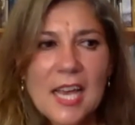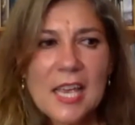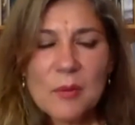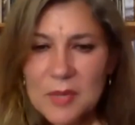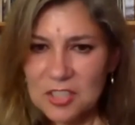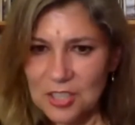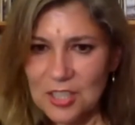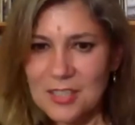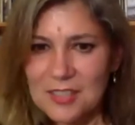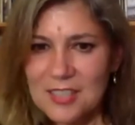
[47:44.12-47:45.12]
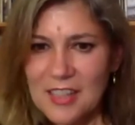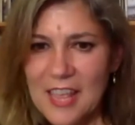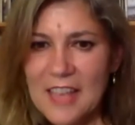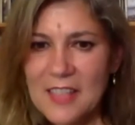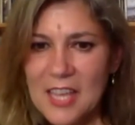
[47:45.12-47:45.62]
images
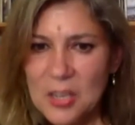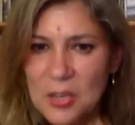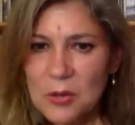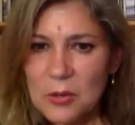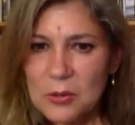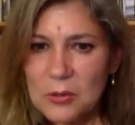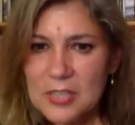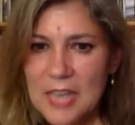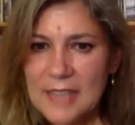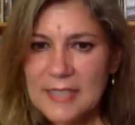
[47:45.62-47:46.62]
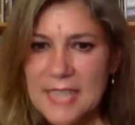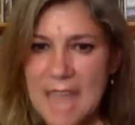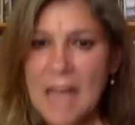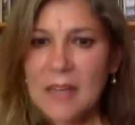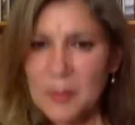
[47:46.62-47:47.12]
that they use as a
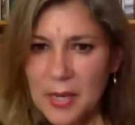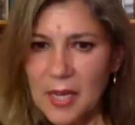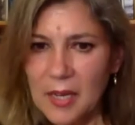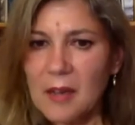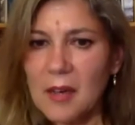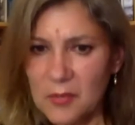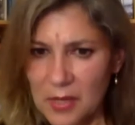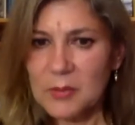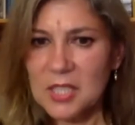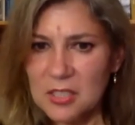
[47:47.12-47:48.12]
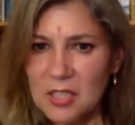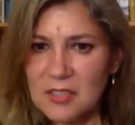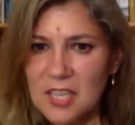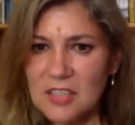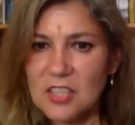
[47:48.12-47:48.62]
data bank of
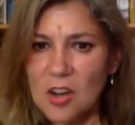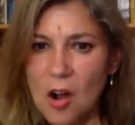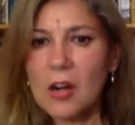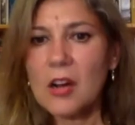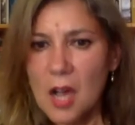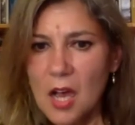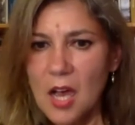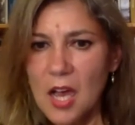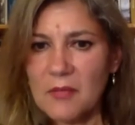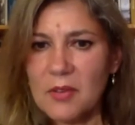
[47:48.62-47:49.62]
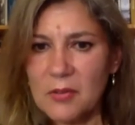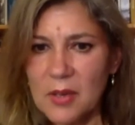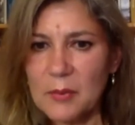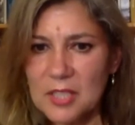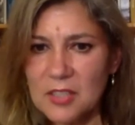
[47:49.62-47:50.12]
images, as an archive of
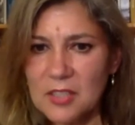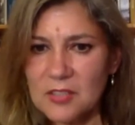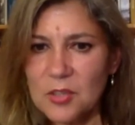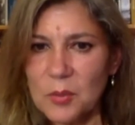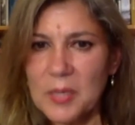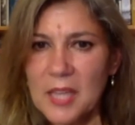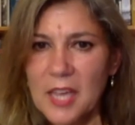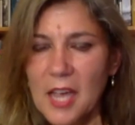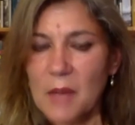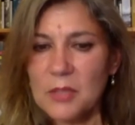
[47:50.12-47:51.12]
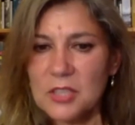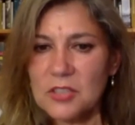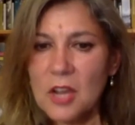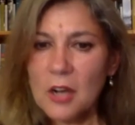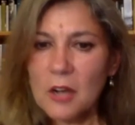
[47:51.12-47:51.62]
images. So it'd be like I would just
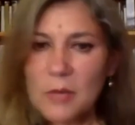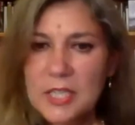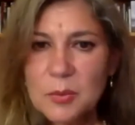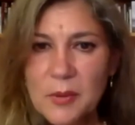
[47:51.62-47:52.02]
reach